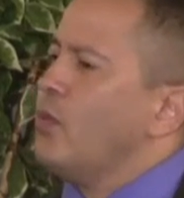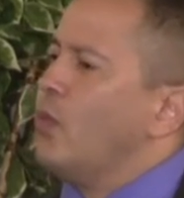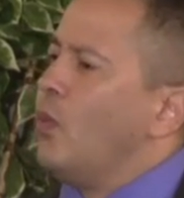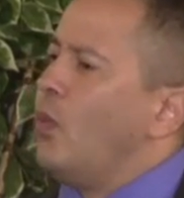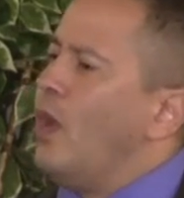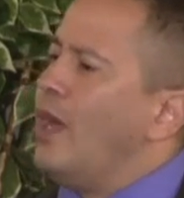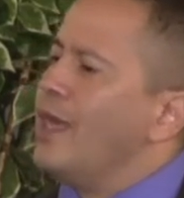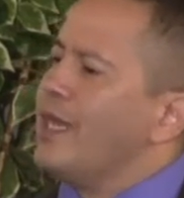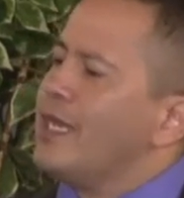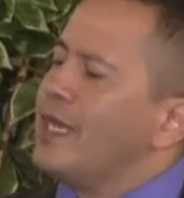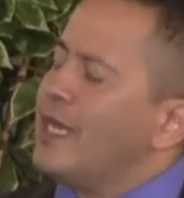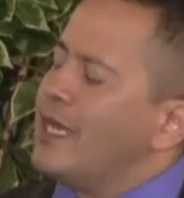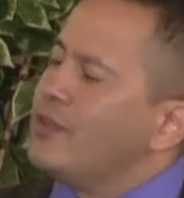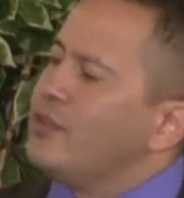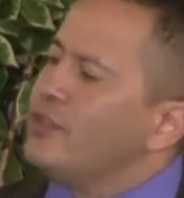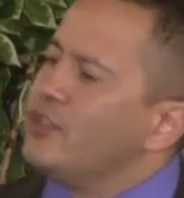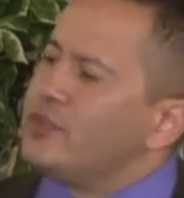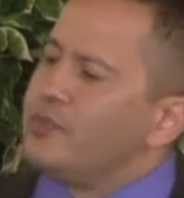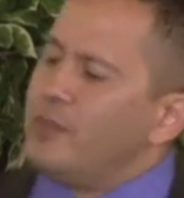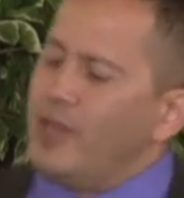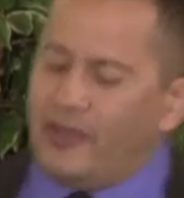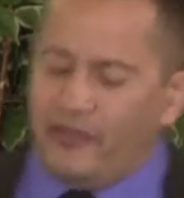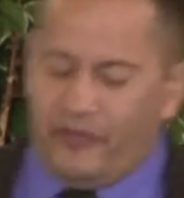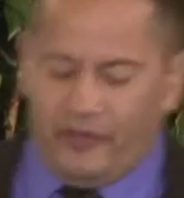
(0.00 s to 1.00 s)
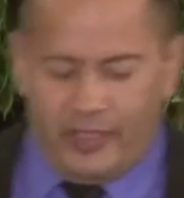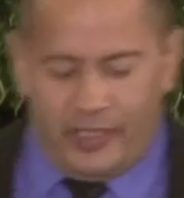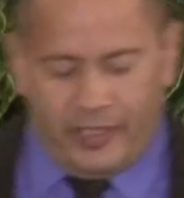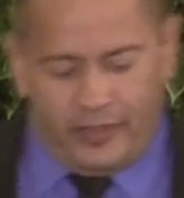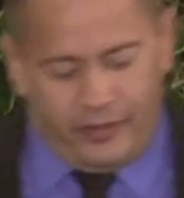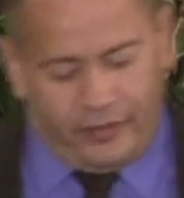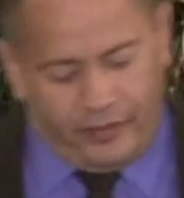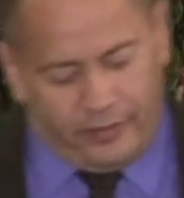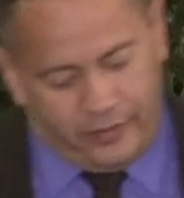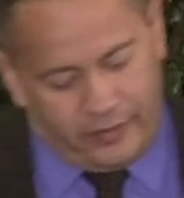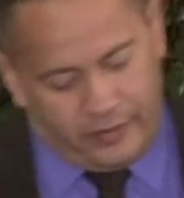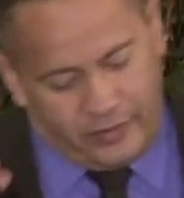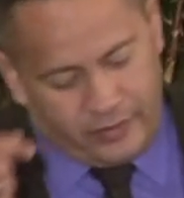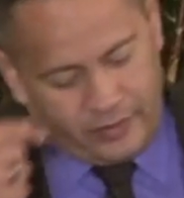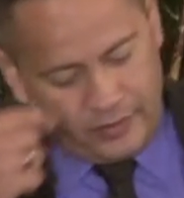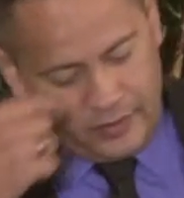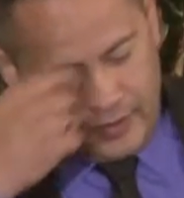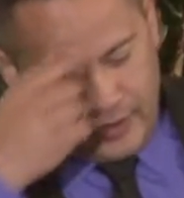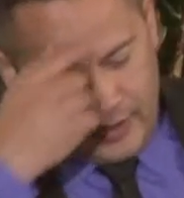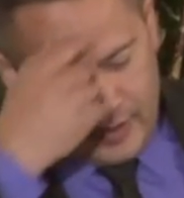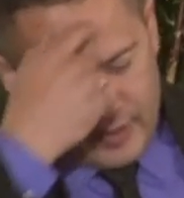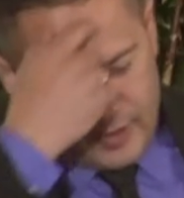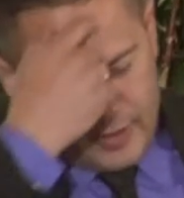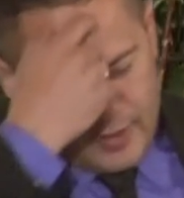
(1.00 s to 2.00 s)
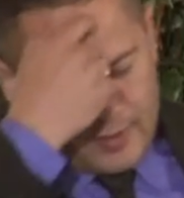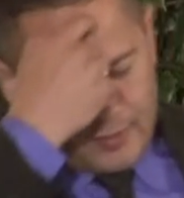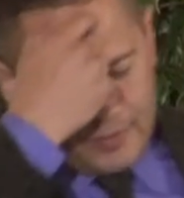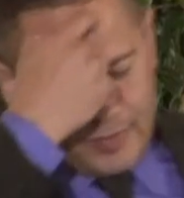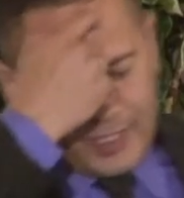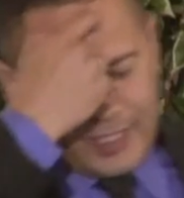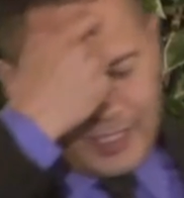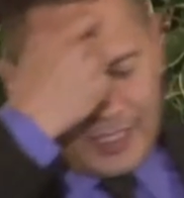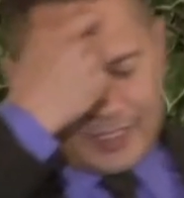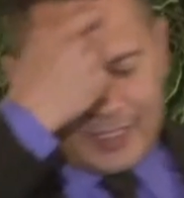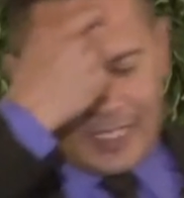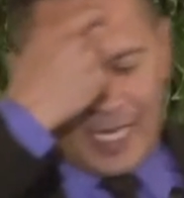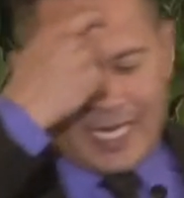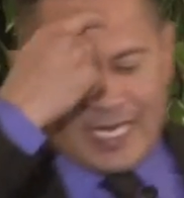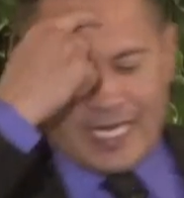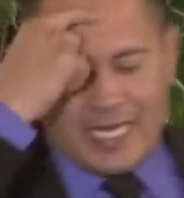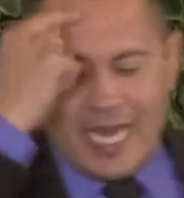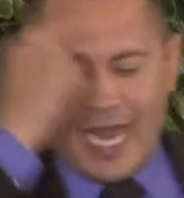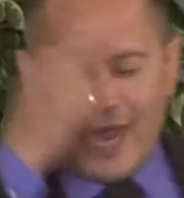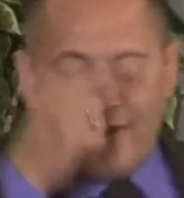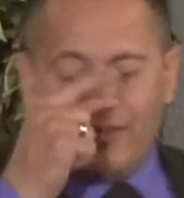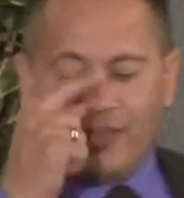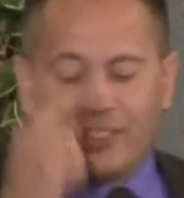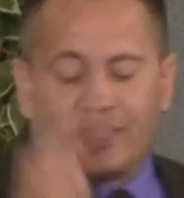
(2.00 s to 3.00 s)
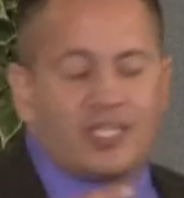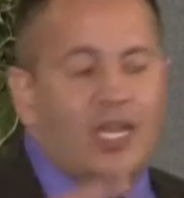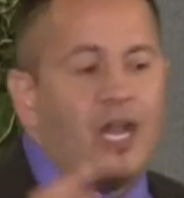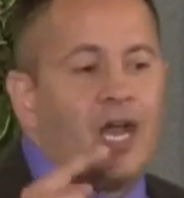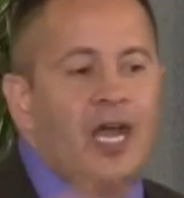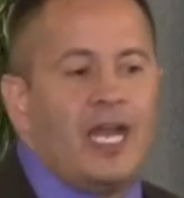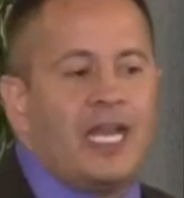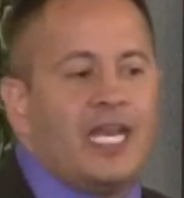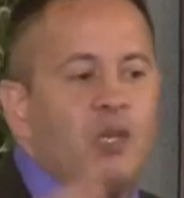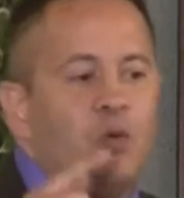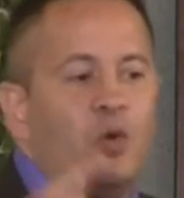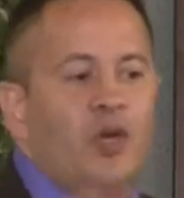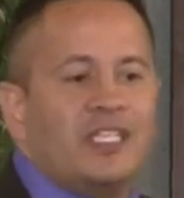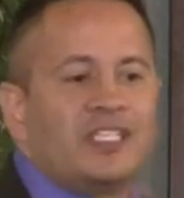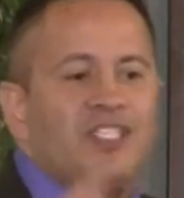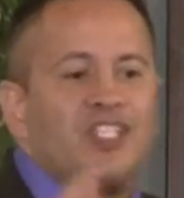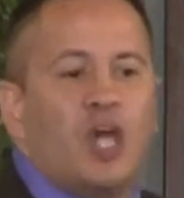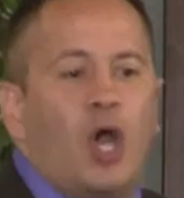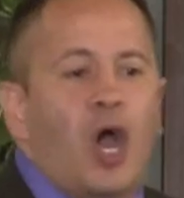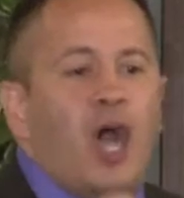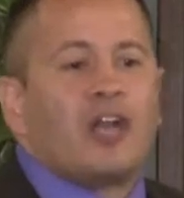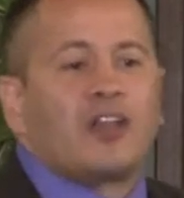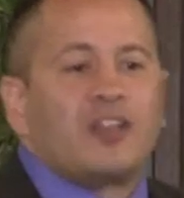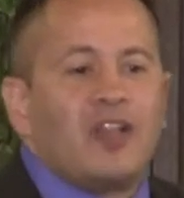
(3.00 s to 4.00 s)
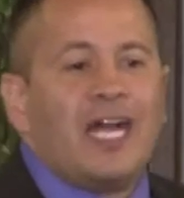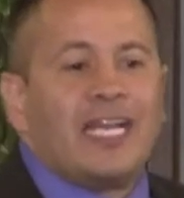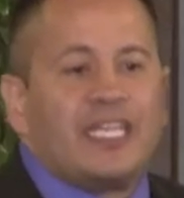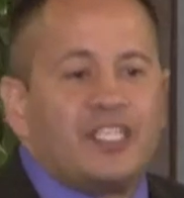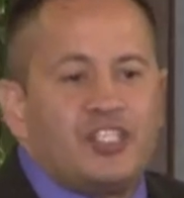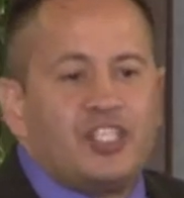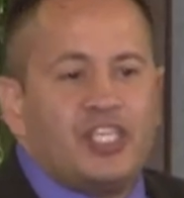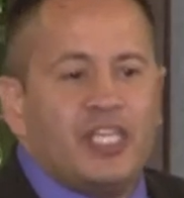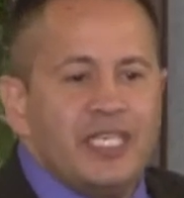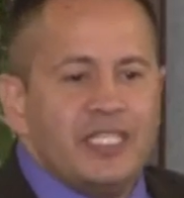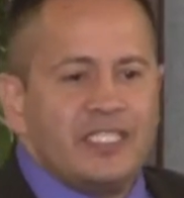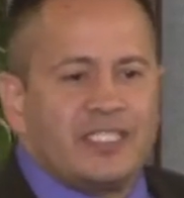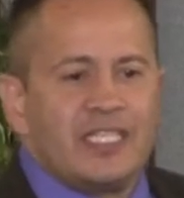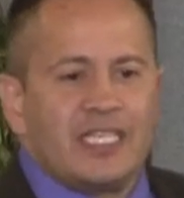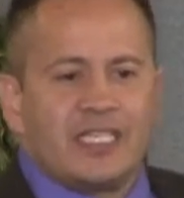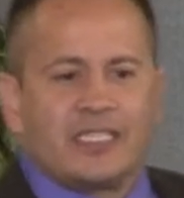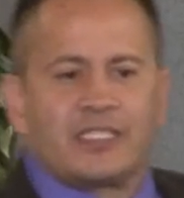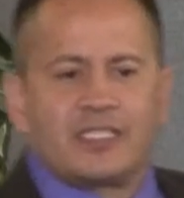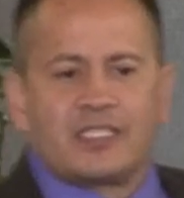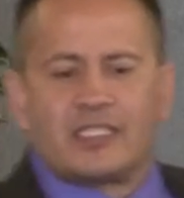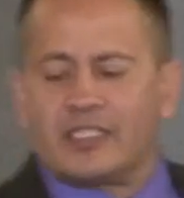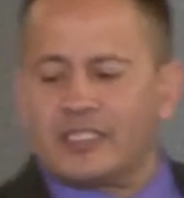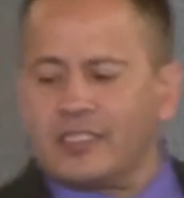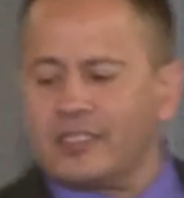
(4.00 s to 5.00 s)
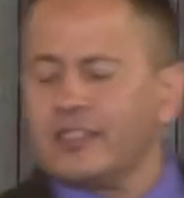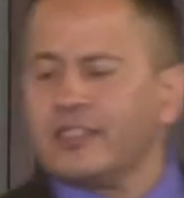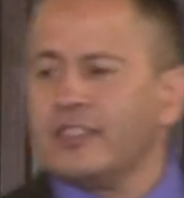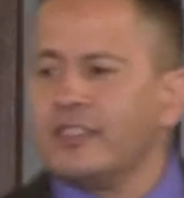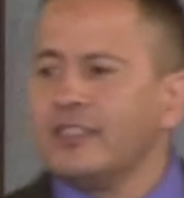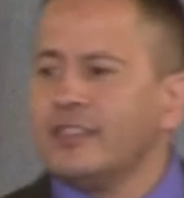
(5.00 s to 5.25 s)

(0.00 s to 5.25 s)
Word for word: Why did I lose my faith? because I never saw anyone talk like Jesus.